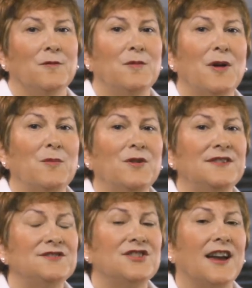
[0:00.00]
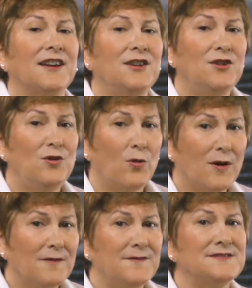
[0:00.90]
Remember to check
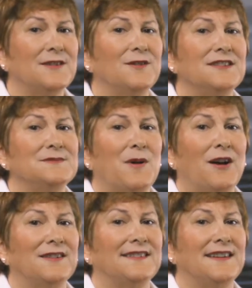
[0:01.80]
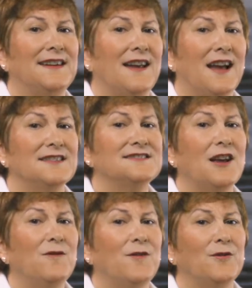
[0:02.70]
your facility's policy on
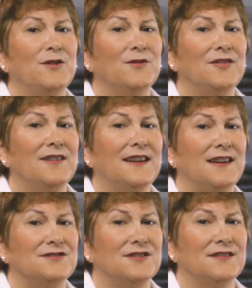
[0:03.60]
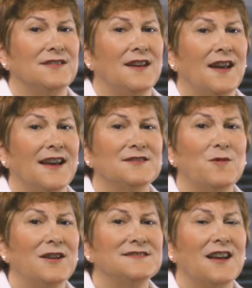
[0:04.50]
cell phone use in the kitchen, as
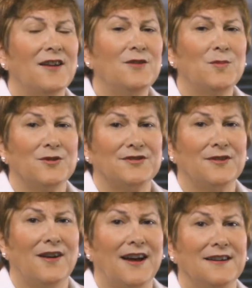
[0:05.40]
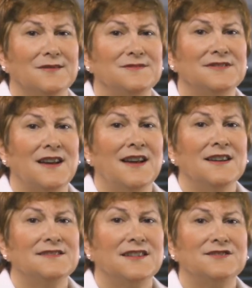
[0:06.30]
well as other personal items
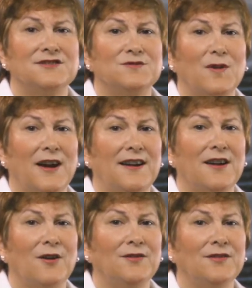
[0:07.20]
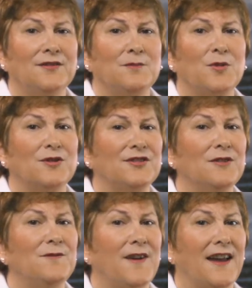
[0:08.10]
such as radios,
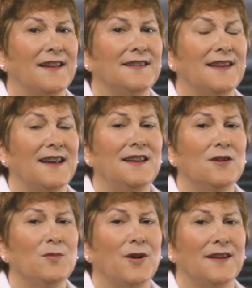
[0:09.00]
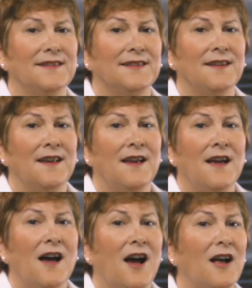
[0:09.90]
personal fans, and earbuds.
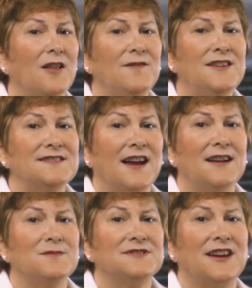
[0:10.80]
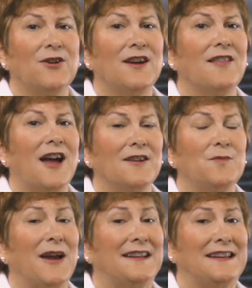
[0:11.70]
All of these items carry a lot
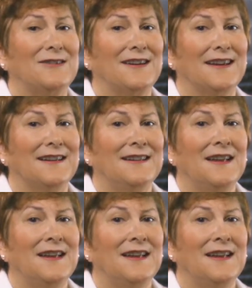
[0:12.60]
of bacteria.